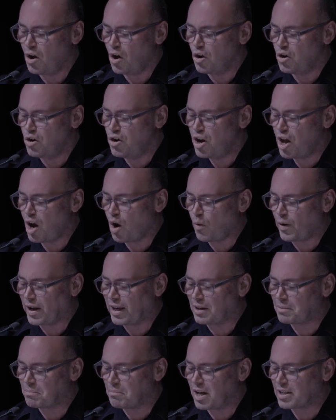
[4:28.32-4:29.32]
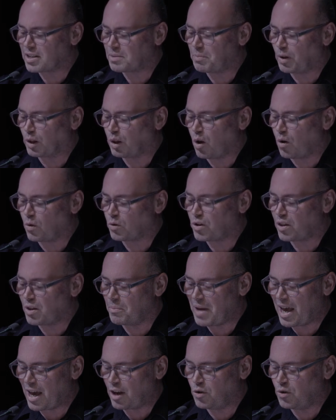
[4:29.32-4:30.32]
Knowing it must belong to the
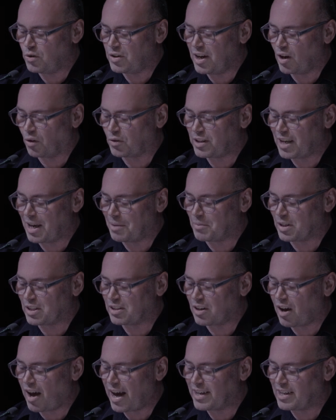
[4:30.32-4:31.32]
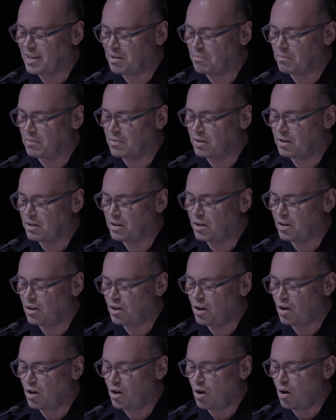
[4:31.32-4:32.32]
man who'd knelt down beside him,
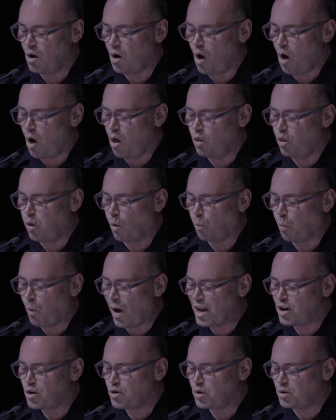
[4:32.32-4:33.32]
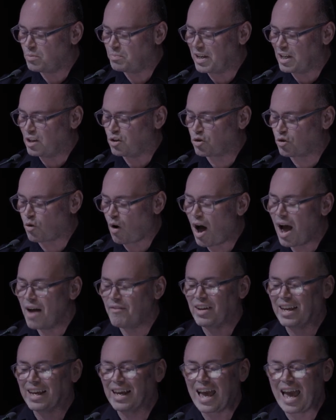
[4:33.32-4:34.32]
the one who'd been
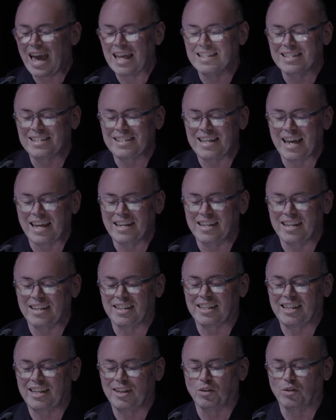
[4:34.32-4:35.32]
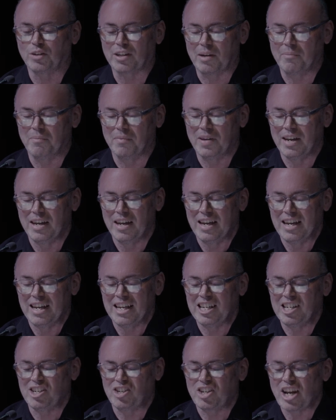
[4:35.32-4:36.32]
driving and said he'd killed him,
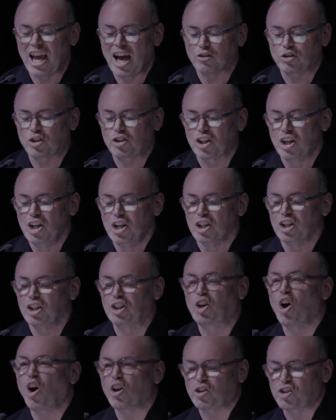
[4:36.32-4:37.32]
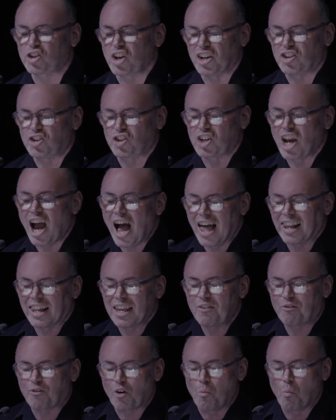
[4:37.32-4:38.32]
he shouts, "Gotcha,
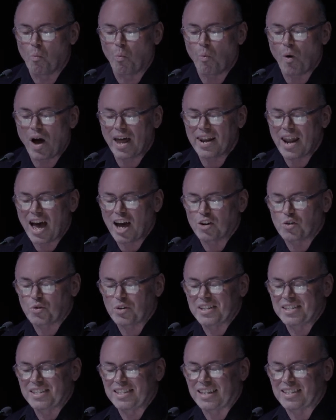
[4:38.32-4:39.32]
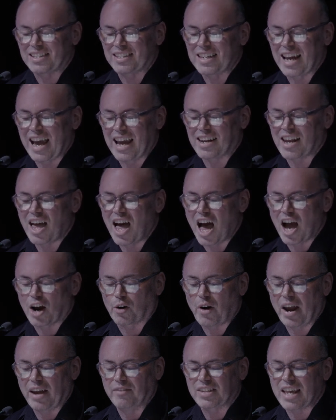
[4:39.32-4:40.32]
Charlie," from 168
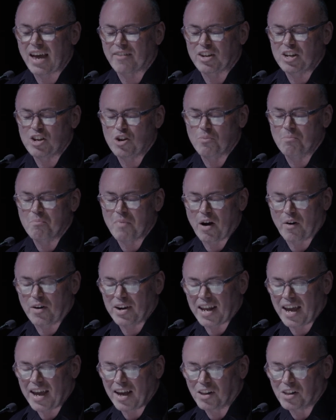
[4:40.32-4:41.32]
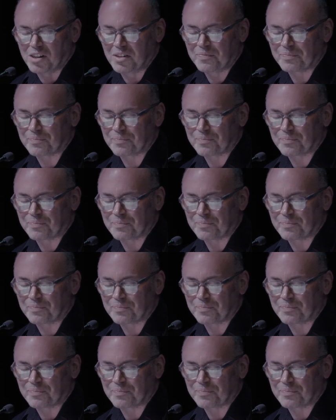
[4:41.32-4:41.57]
Hargraves Avenue, Merridale.